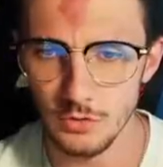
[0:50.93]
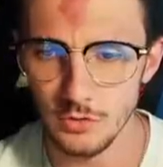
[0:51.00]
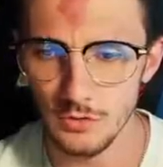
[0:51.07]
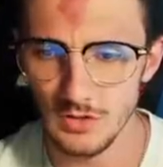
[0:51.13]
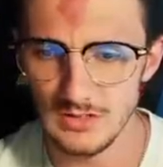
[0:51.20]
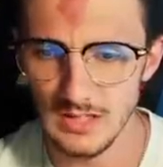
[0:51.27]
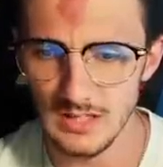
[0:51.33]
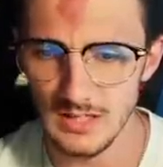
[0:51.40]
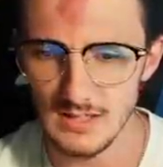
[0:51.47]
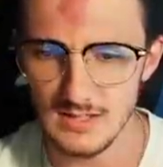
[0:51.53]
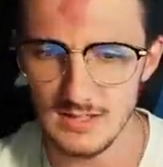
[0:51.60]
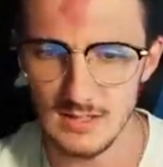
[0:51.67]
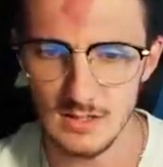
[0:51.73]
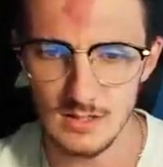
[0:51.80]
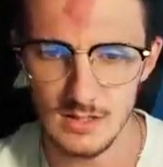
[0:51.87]
of
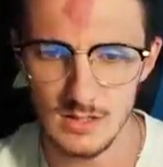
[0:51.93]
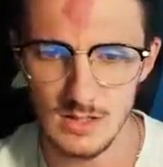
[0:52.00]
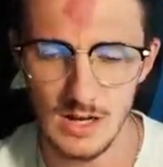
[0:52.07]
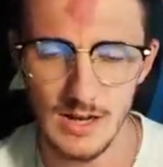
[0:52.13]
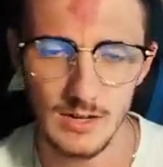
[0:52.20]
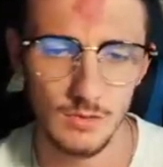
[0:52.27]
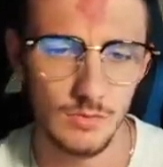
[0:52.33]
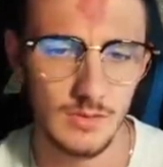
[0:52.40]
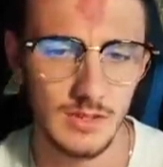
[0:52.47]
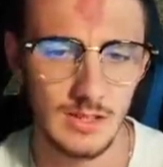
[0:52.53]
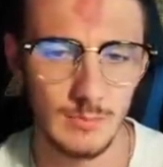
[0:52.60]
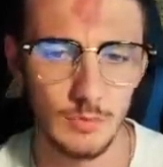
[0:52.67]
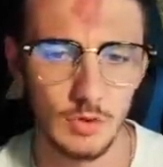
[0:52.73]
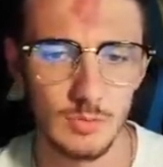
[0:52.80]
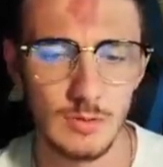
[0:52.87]
attacks. Uh, I don't think
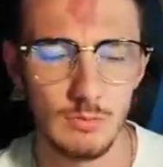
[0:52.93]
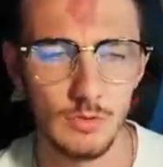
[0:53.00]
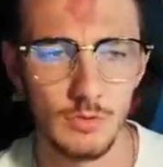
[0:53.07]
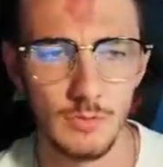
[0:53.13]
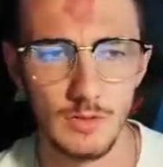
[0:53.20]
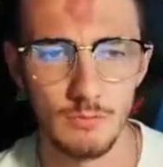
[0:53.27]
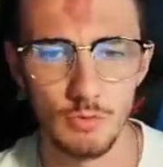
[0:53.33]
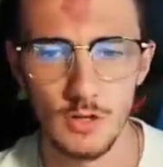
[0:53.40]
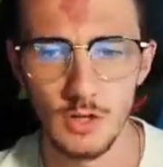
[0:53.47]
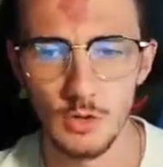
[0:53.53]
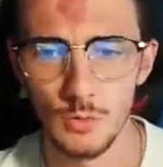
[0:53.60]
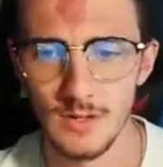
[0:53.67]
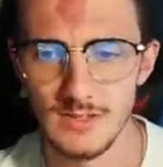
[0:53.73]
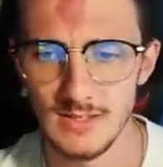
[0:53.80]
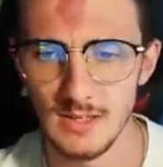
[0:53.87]
I'm gonna be able to make the
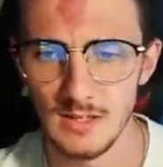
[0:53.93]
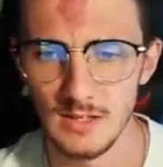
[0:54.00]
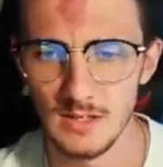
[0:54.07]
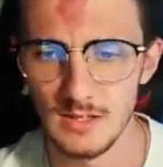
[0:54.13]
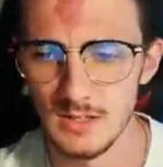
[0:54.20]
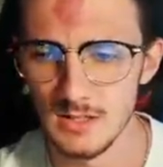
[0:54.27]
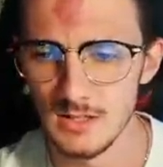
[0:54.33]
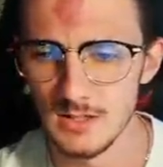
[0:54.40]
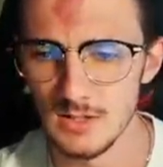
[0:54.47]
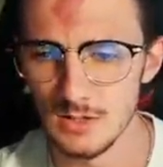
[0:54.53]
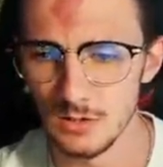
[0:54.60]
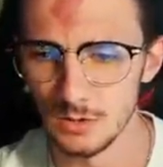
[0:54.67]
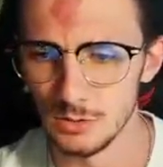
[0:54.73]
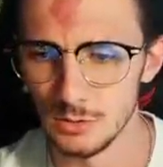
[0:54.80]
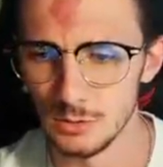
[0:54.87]
breakaway, sadly.
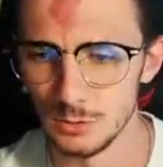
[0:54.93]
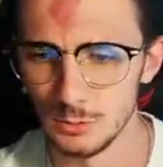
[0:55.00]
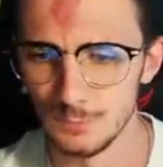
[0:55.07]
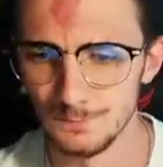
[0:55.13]
So,